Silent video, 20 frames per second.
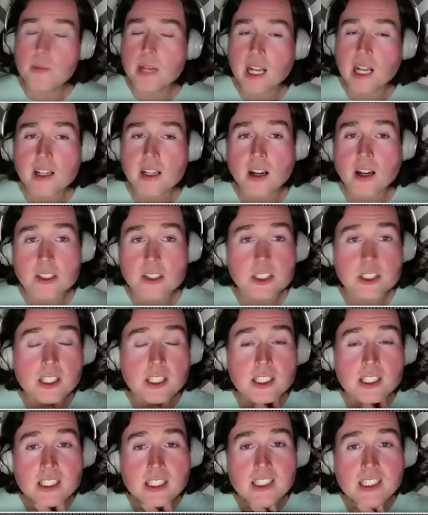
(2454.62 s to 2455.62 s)
I mean, I
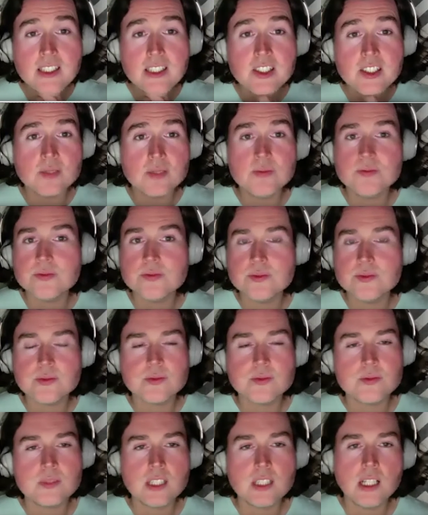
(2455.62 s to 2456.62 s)
honestly, he's
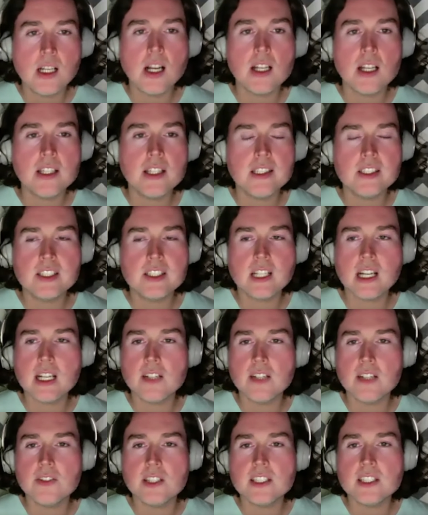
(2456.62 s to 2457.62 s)
he's
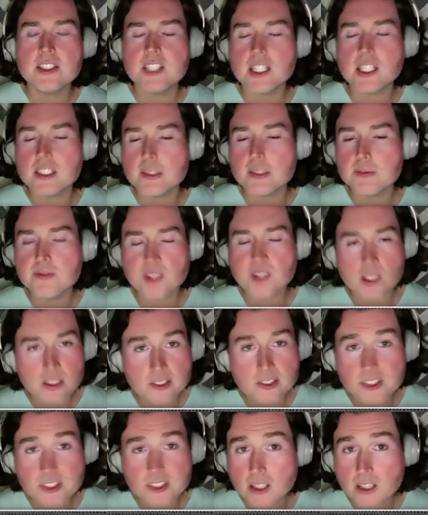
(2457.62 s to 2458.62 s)
kind of he's done some
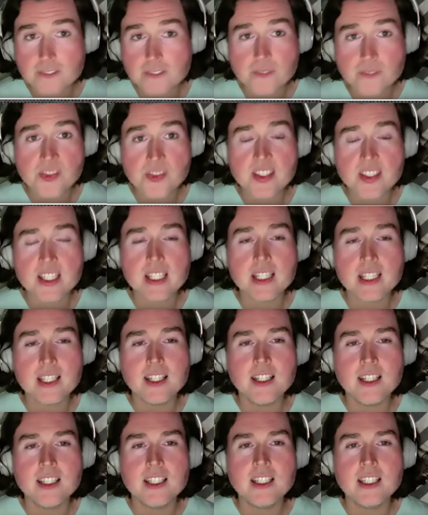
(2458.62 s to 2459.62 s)
fun stuff.
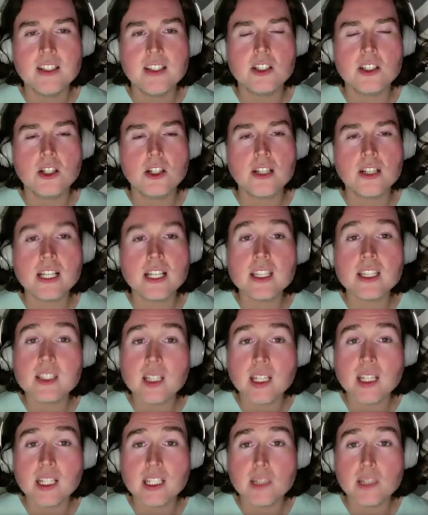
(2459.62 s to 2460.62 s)
He, he the Garnett
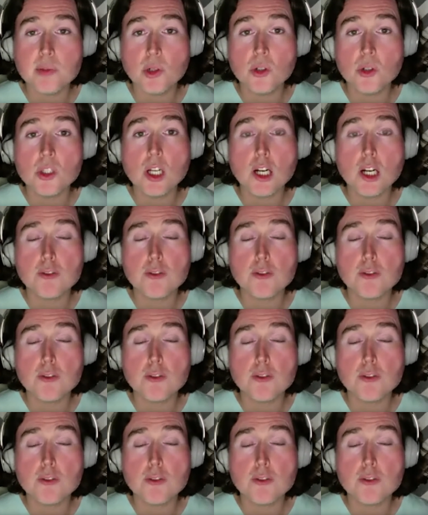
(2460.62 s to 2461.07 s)
thing he pulled